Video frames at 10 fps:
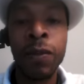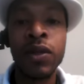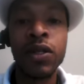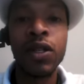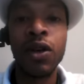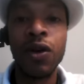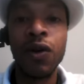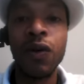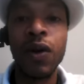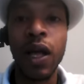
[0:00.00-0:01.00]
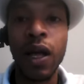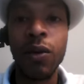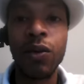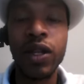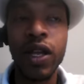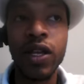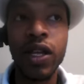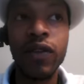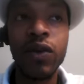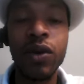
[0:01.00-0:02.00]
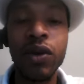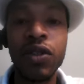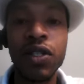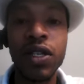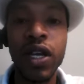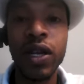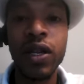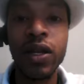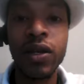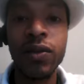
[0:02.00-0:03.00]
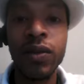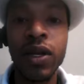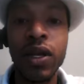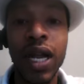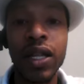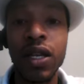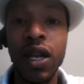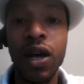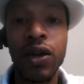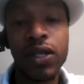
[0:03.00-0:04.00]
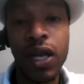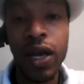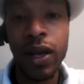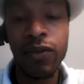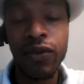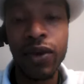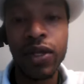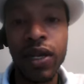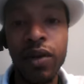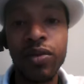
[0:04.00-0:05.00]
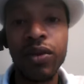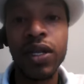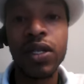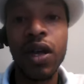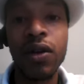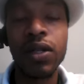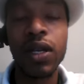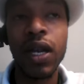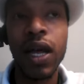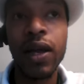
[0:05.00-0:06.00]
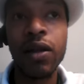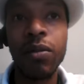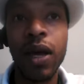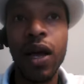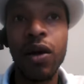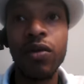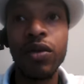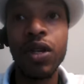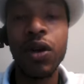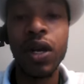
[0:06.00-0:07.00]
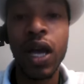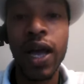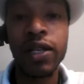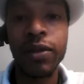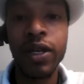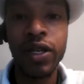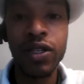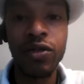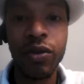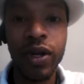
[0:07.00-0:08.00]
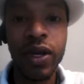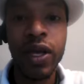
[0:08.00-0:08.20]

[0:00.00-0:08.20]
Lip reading: So when you study like the law of time, for example, it talks a lot about, you know, cosmic history.